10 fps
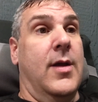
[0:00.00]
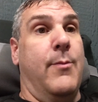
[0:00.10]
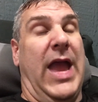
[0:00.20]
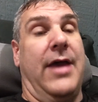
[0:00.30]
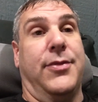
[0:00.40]

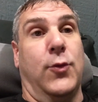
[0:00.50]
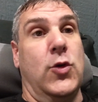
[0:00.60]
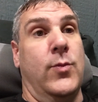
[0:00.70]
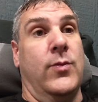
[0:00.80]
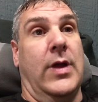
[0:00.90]

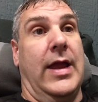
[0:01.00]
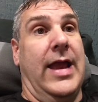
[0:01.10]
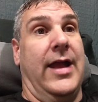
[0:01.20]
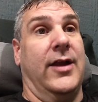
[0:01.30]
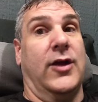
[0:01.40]
Bathroom
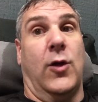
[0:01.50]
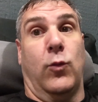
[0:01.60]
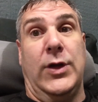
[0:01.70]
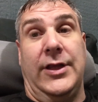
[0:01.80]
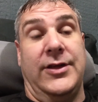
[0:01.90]
had a
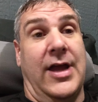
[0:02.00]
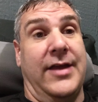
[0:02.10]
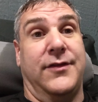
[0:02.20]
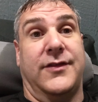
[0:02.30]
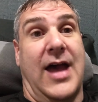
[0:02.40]
really
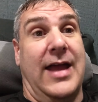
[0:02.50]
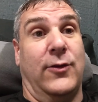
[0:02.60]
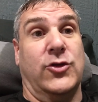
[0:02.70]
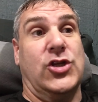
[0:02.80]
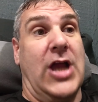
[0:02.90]
nice
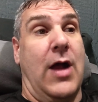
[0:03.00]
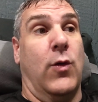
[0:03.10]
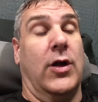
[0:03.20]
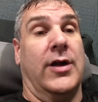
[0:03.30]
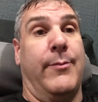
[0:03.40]
tiled
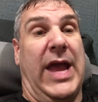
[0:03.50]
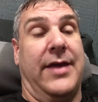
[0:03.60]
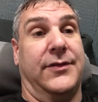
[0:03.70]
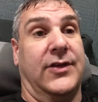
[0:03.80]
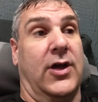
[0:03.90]
shower and a
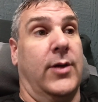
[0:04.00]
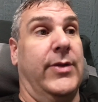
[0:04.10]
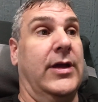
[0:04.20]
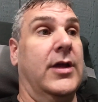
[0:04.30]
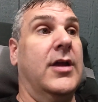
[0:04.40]

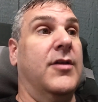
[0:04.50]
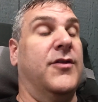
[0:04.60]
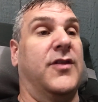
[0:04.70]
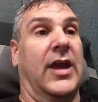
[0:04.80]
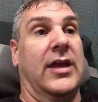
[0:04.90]
bathtub,
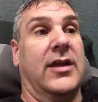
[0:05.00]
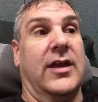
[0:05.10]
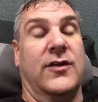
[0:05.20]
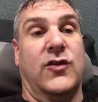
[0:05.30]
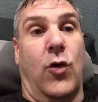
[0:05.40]
sink,
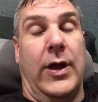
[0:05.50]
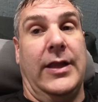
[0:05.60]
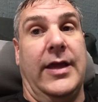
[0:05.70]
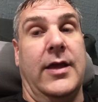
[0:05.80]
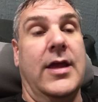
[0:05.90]
and
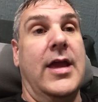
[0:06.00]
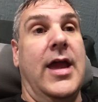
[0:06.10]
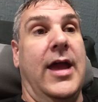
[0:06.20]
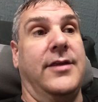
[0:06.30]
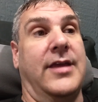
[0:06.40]
toilet.
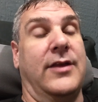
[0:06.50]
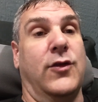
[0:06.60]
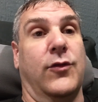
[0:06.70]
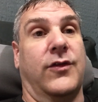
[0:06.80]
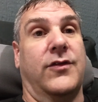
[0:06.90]
And
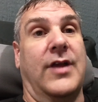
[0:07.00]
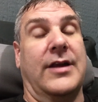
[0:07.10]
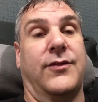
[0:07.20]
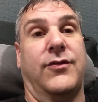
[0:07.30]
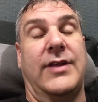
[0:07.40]
then there's a
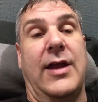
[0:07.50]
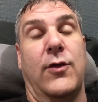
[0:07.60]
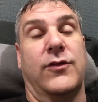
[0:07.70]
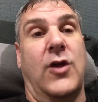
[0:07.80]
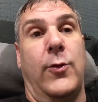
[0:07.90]
set of
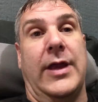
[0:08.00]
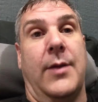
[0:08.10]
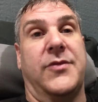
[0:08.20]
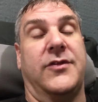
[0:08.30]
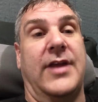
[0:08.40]
stairs going
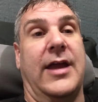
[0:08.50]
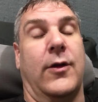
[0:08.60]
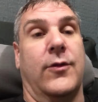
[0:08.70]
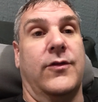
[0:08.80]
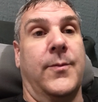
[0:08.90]

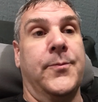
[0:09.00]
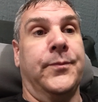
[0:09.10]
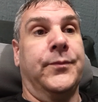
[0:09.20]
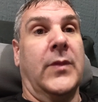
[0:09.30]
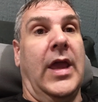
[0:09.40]
upstairs.
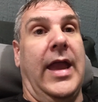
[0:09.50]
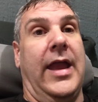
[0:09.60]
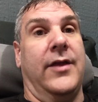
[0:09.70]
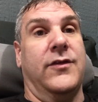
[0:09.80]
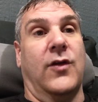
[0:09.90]

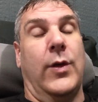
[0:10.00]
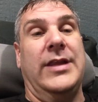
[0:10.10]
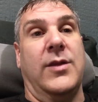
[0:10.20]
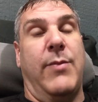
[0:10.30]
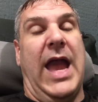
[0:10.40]
And so
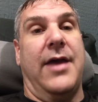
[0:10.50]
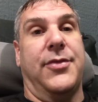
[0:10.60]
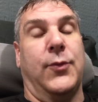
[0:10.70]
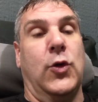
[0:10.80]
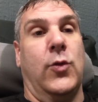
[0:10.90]
in the
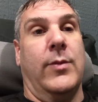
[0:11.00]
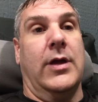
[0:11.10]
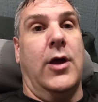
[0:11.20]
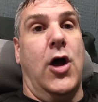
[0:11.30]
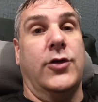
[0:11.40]
bathroom,
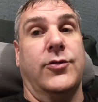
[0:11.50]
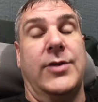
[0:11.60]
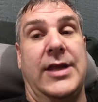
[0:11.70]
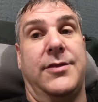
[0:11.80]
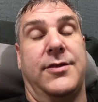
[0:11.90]

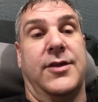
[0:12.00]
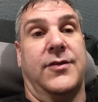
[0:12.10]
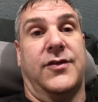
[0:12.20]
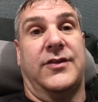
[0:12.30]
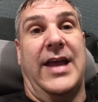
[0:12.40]
underneath
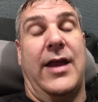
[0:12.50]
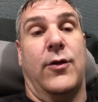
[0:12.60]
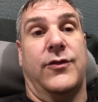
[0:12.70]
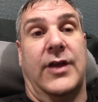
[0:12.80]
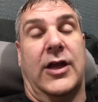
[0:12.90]
the
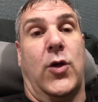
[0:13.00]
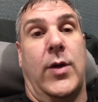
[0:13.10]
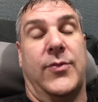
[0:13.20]
stairs that go